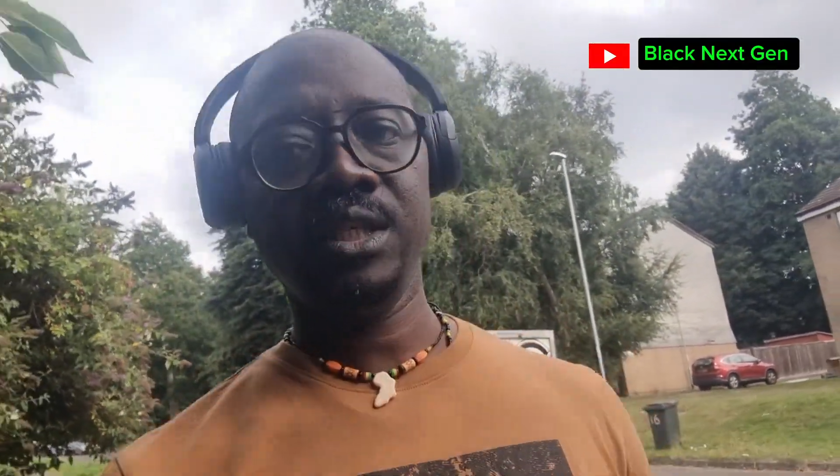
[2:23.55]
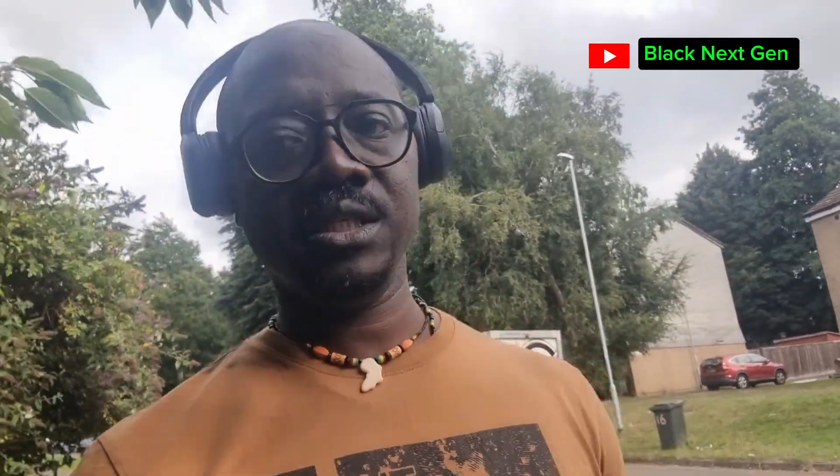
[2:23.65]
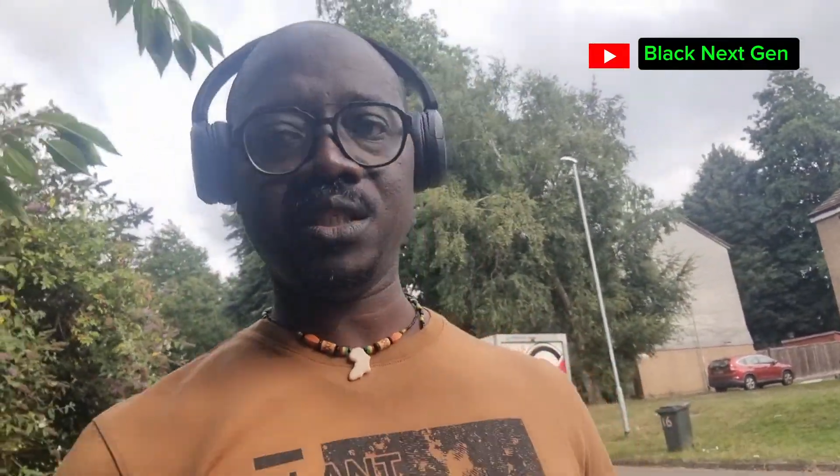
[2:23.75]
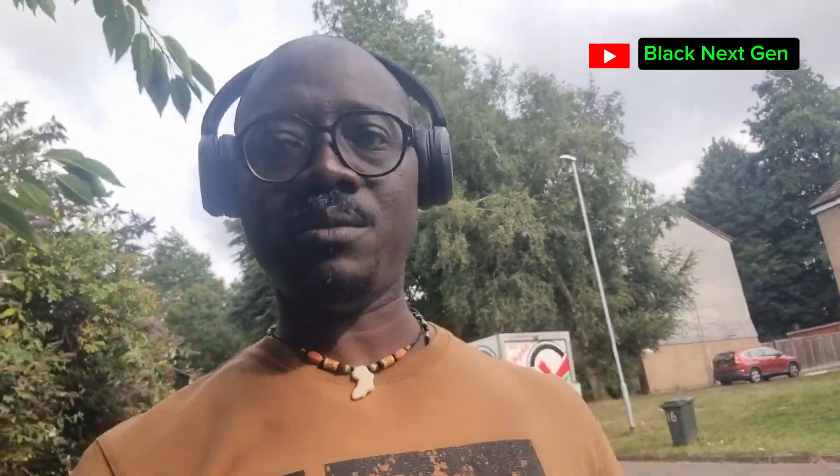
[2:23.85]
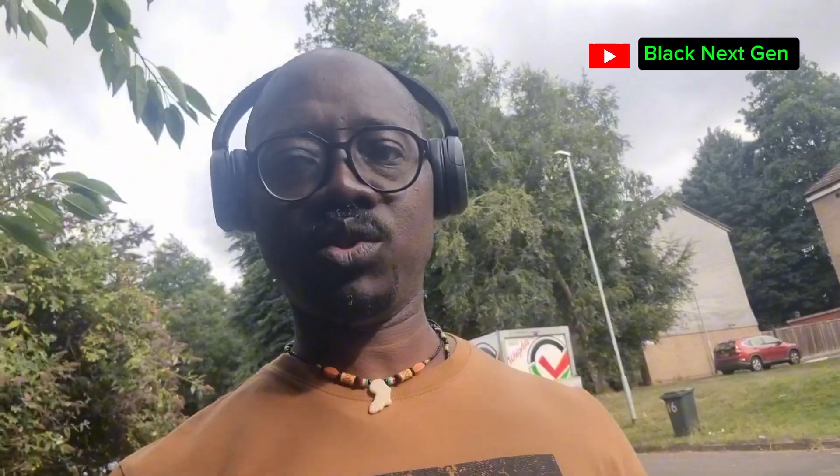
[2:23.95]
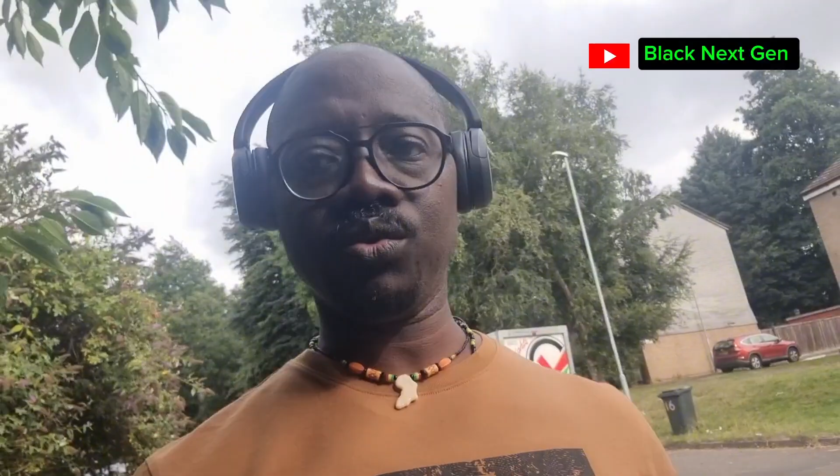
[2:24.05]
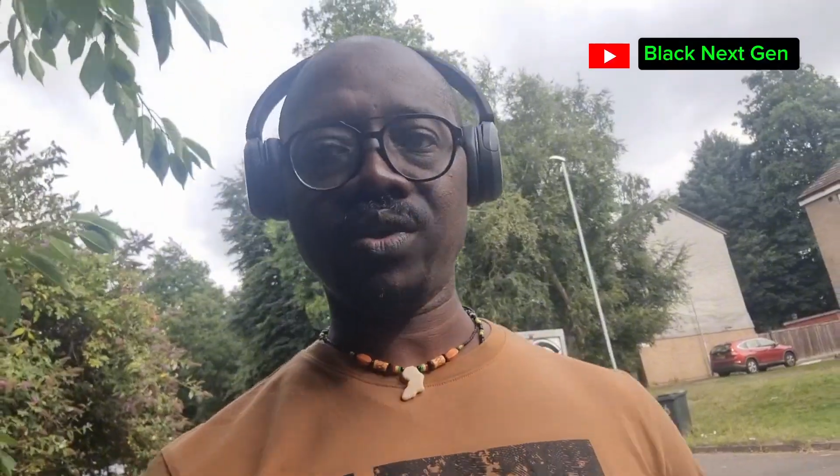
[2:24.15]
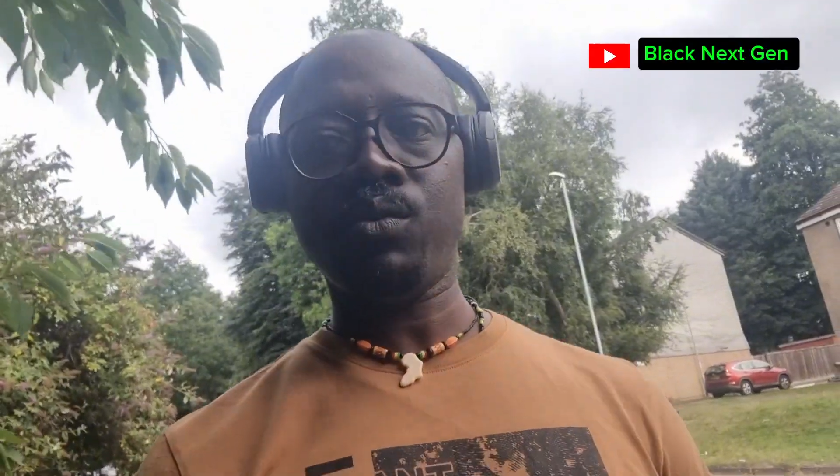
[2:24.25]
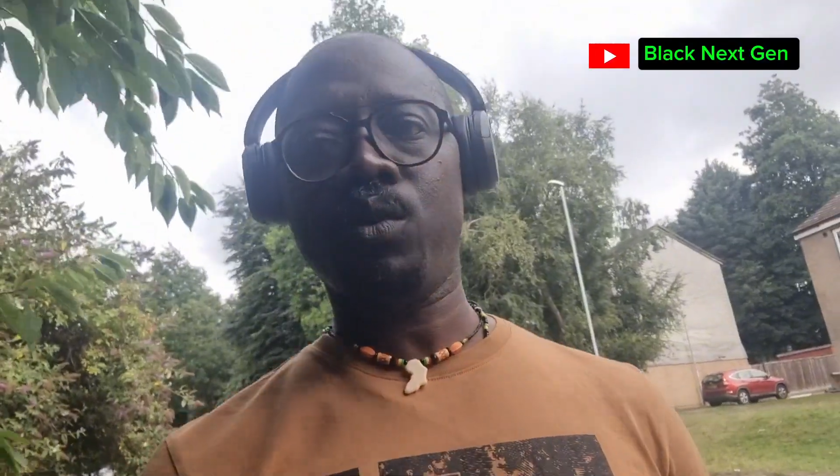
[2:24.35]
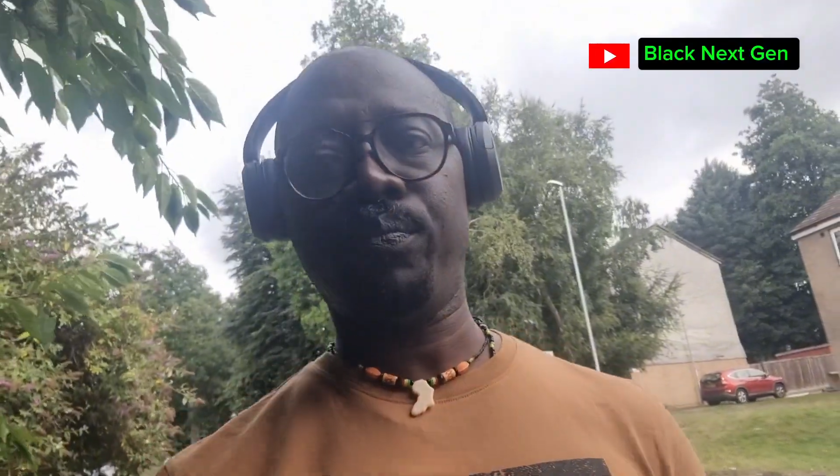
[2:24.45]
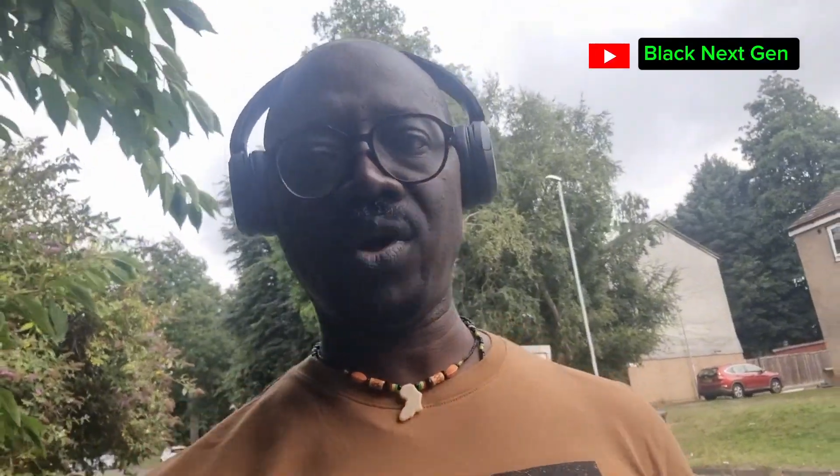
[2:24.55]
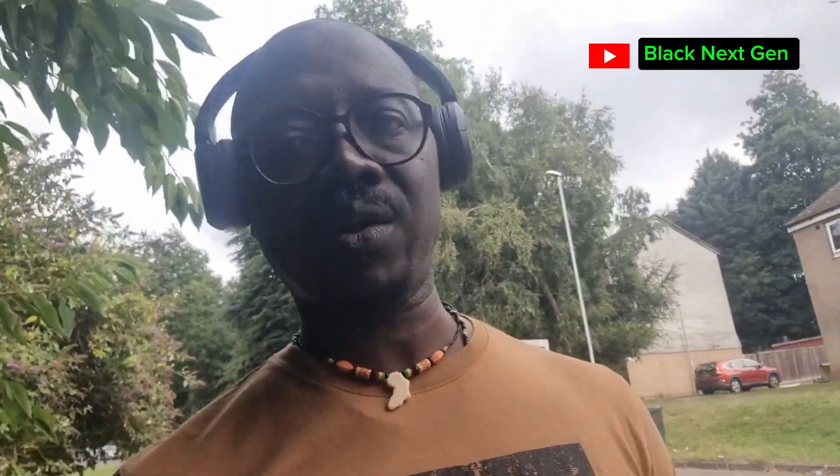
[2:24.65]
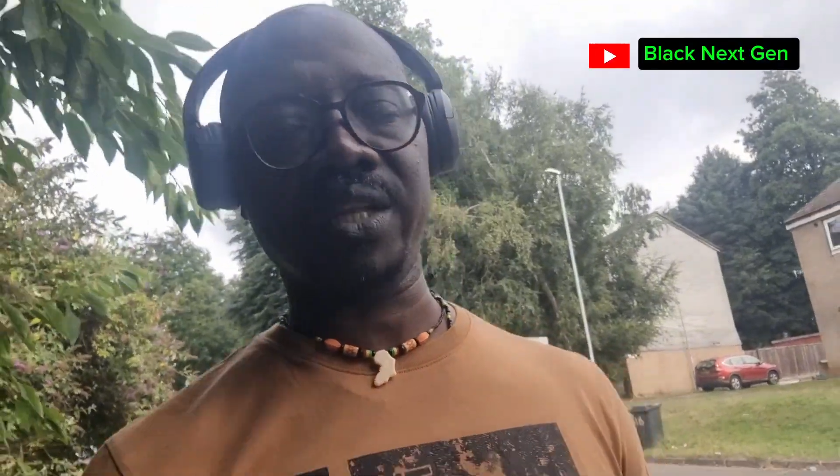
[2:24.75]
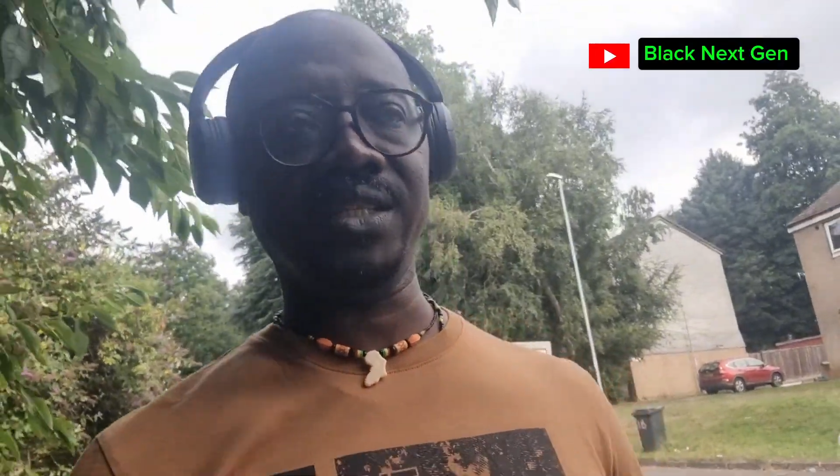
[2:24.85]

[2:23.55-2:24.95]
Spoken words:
Some children will proudly